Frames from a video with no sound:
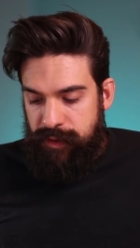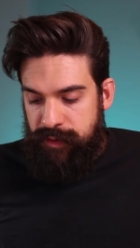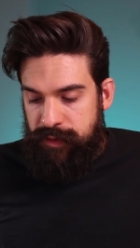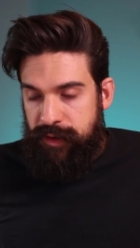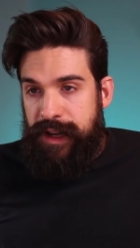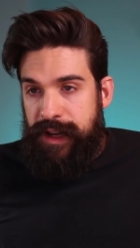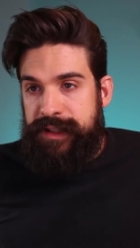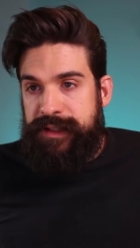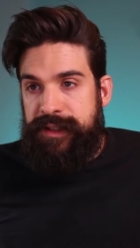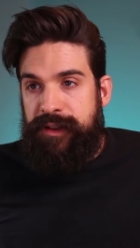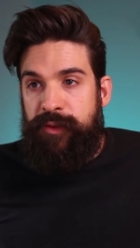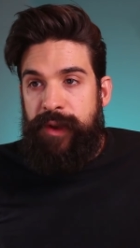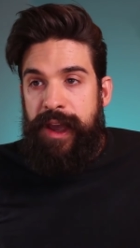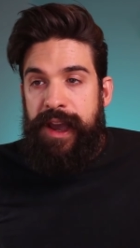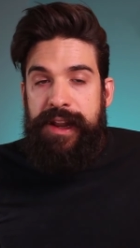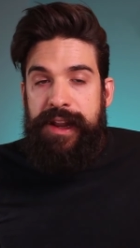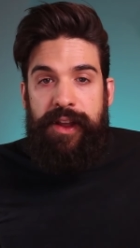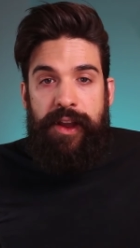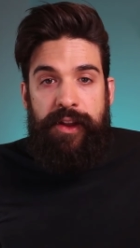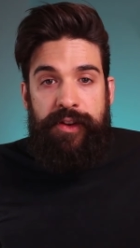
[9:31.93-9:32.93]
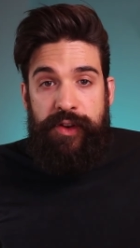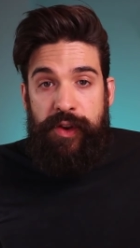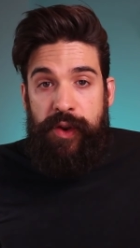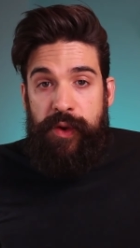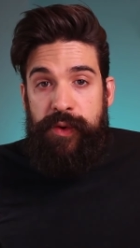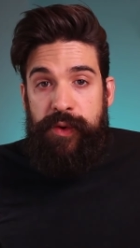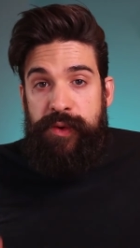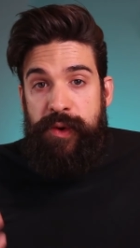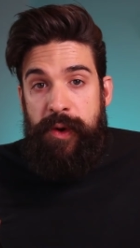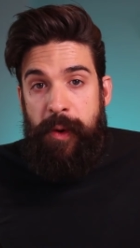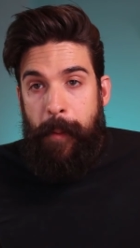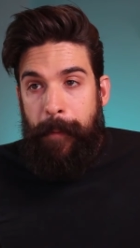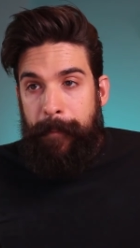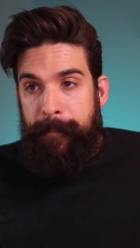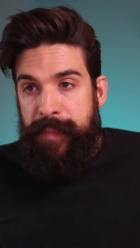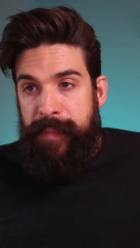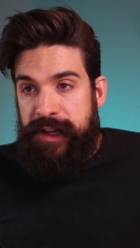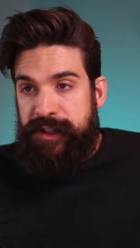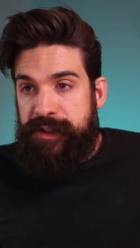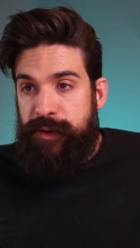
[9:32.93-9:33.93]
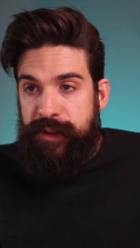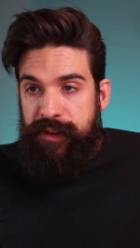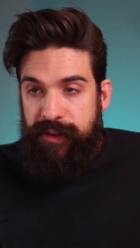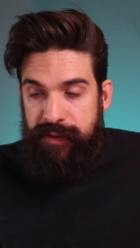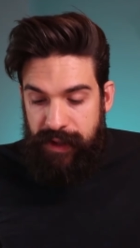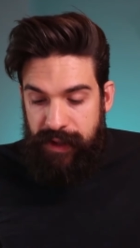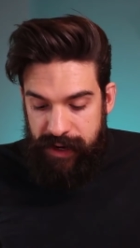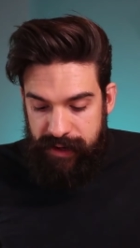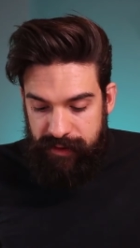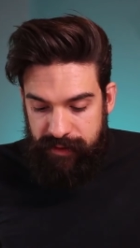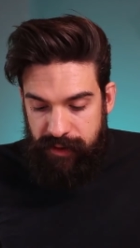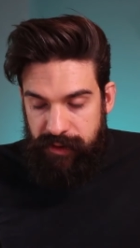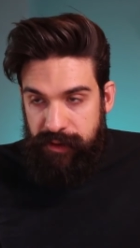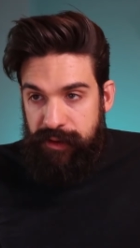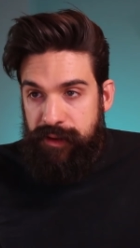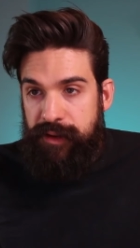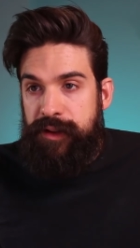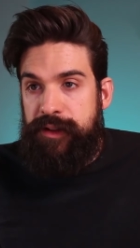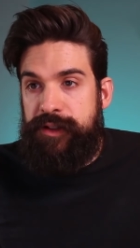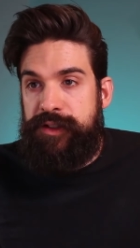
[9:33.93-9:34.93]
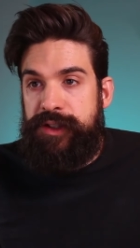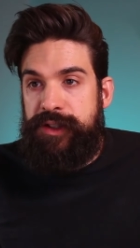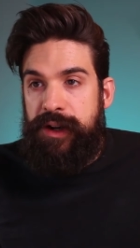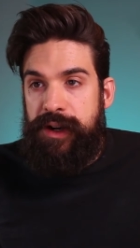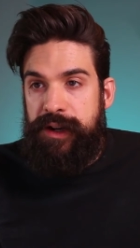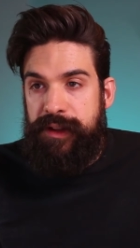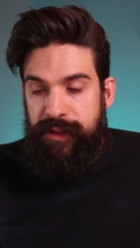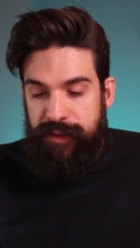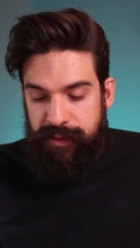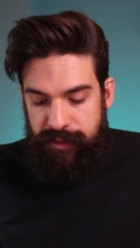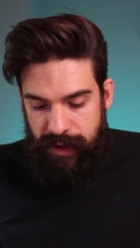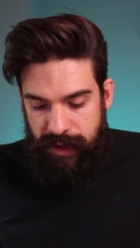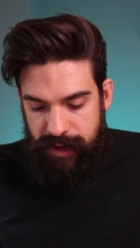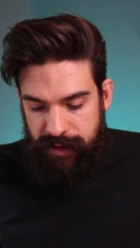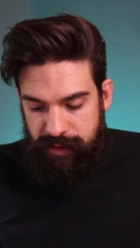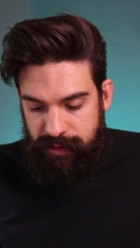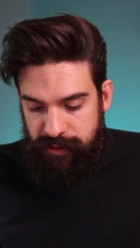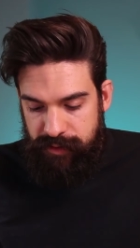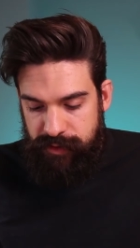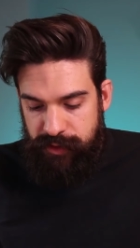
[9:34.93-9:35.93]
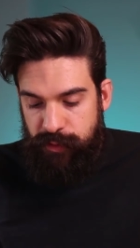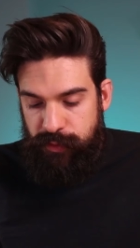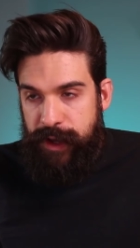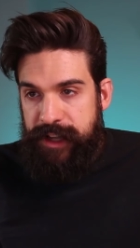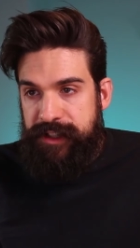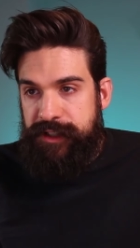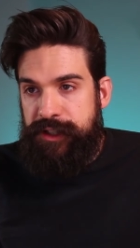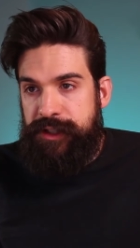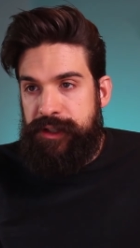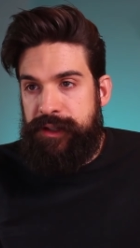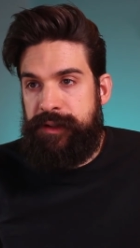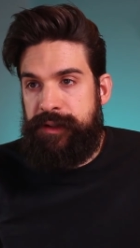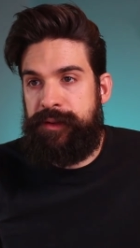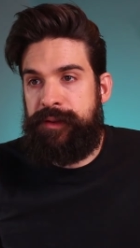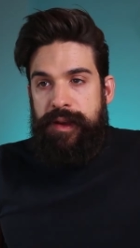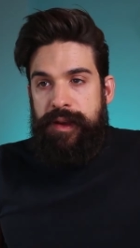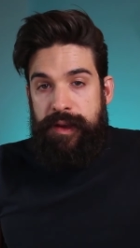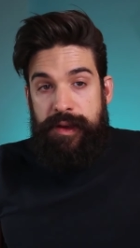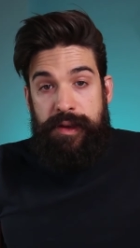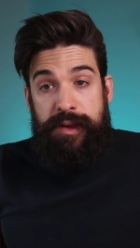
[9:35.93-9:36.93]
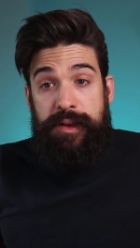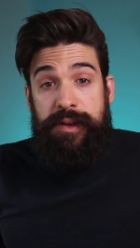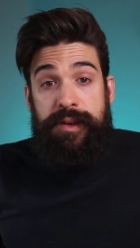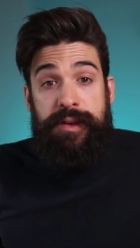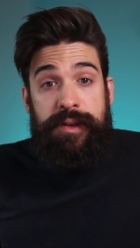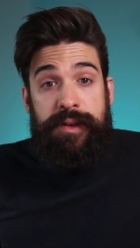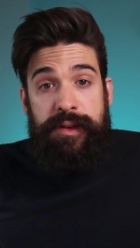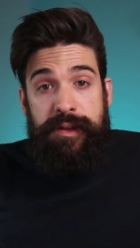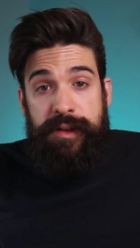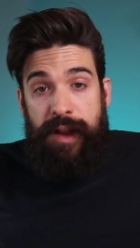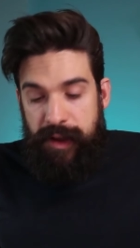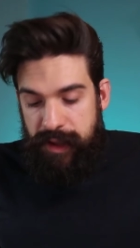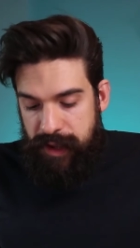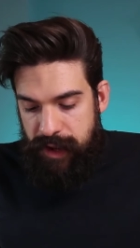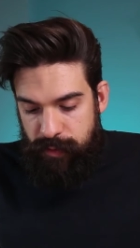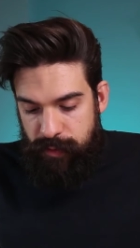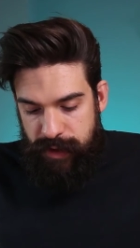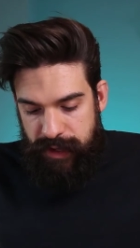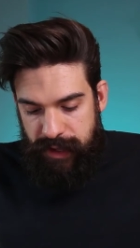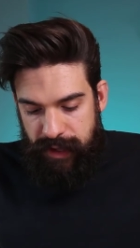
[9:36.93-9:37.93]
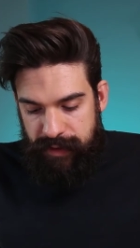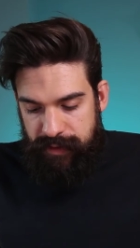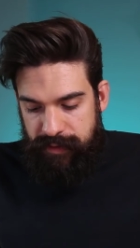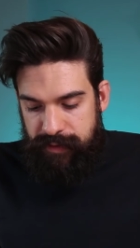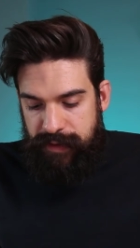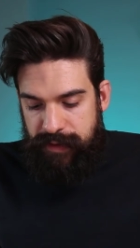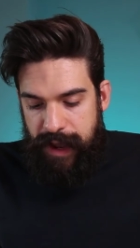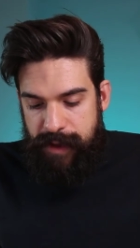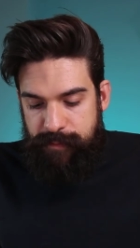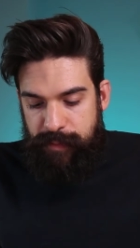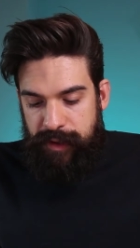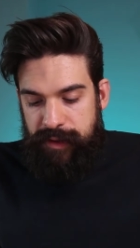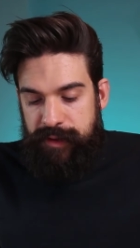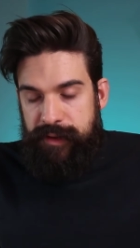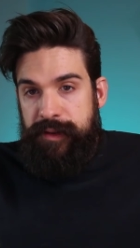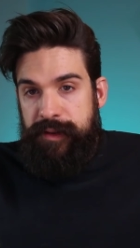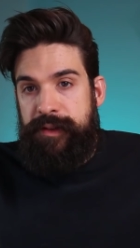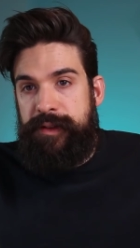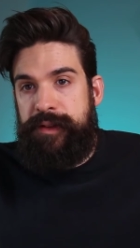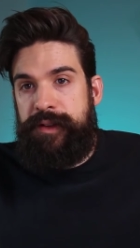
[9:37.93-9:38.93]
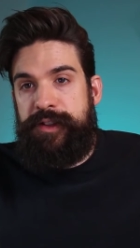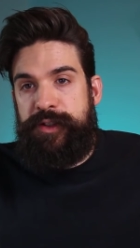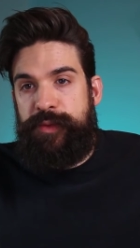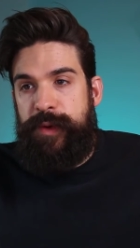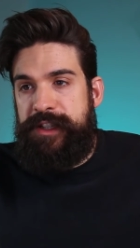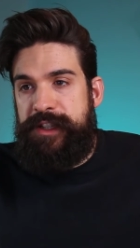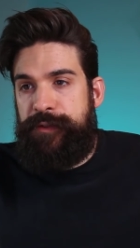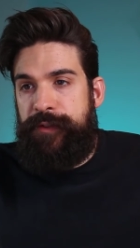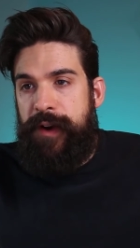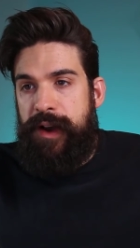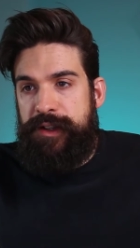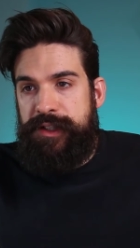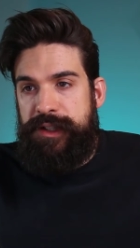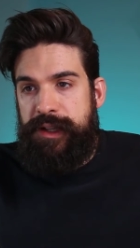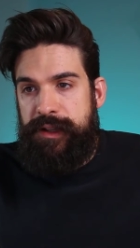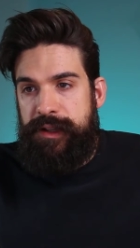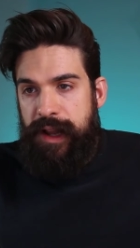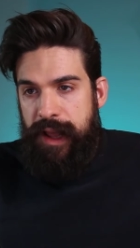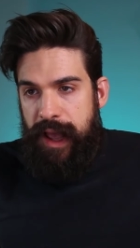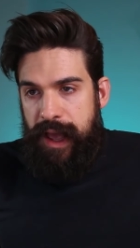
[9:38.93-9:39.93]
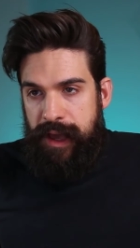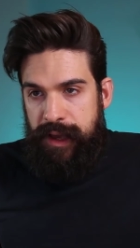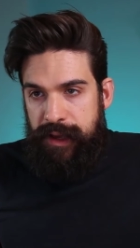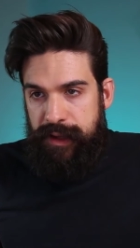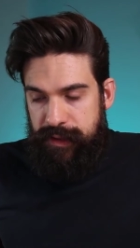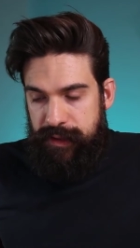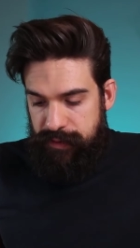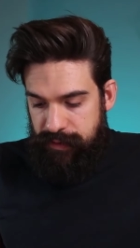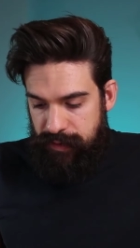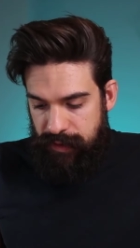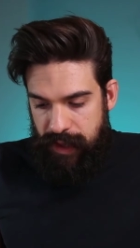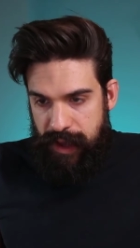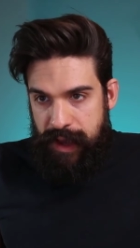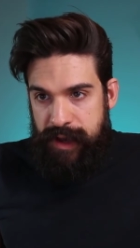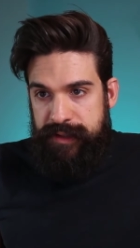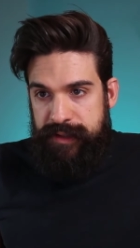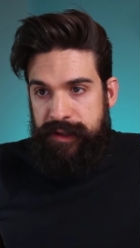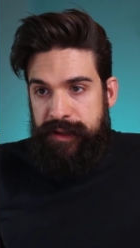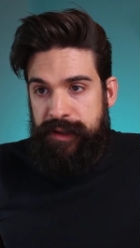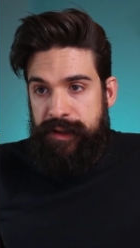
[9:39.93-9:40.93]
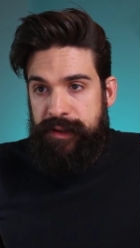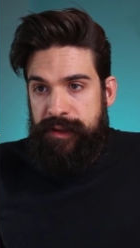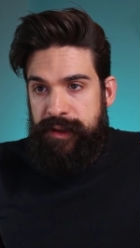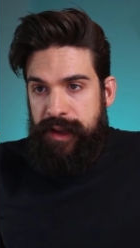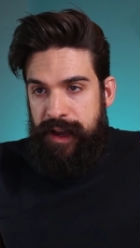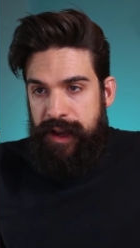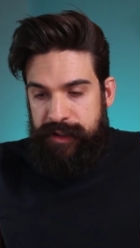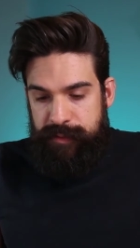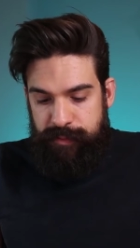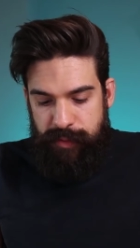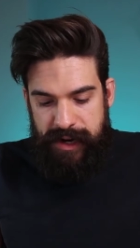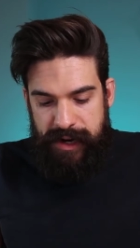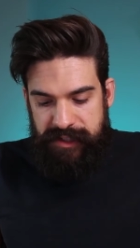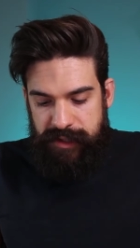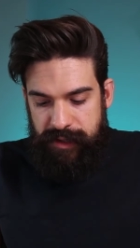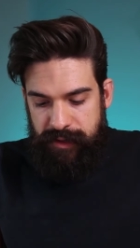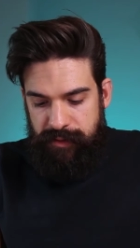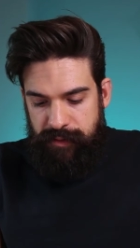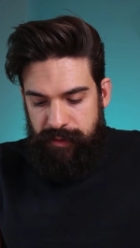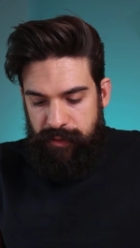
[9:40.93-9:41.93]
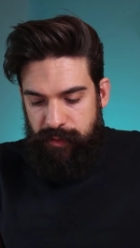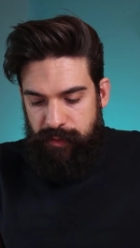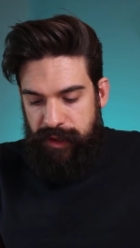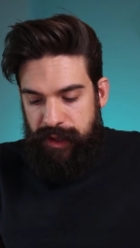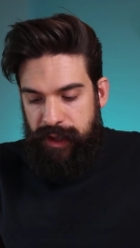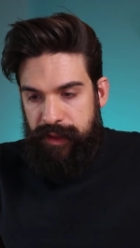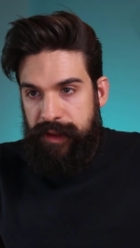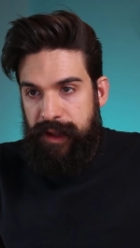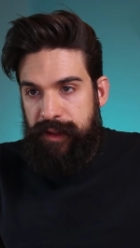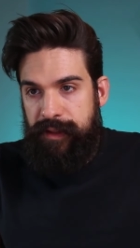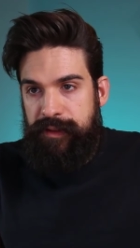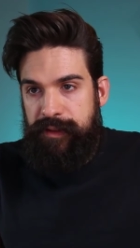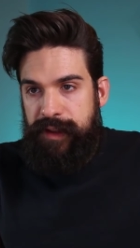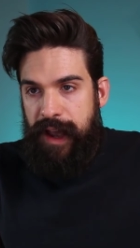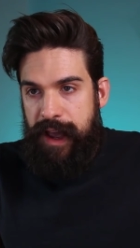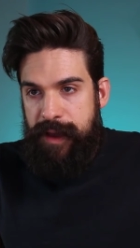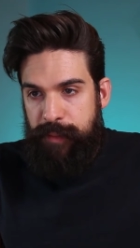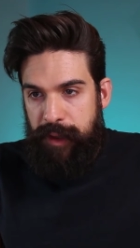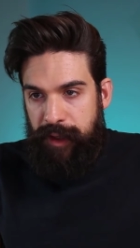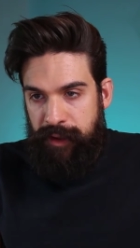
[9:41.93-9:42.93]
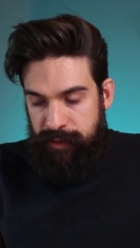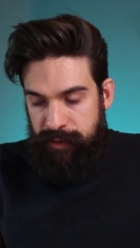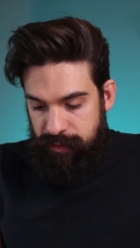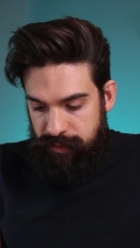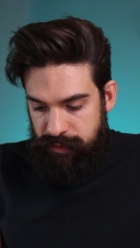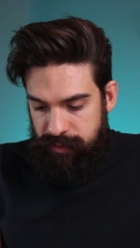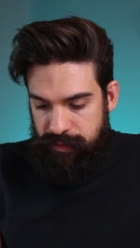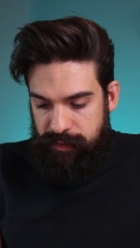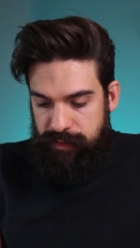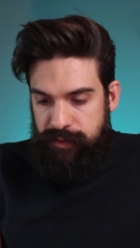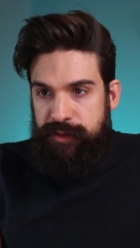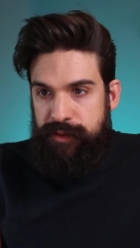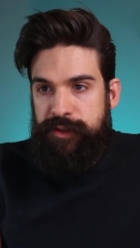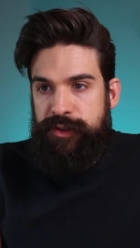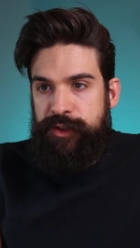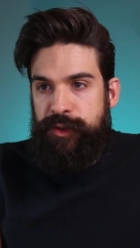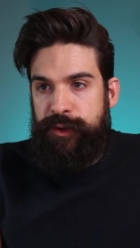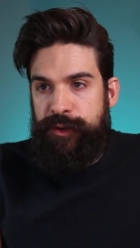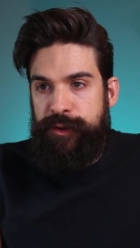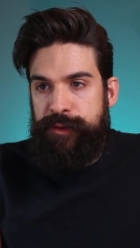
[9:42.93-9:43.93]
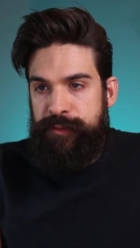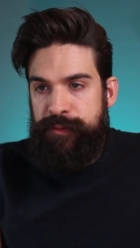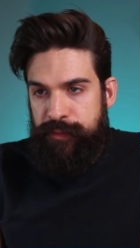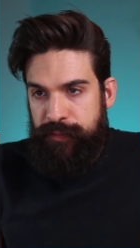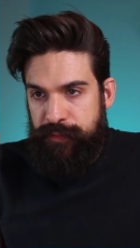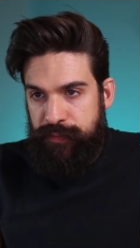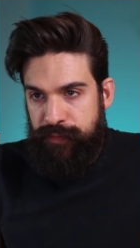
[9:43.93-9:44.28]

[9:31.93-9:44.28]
So let's create a new measure with the title, chart title, switch. Now here we can type in the switch function, and as an expression, we can then type in true.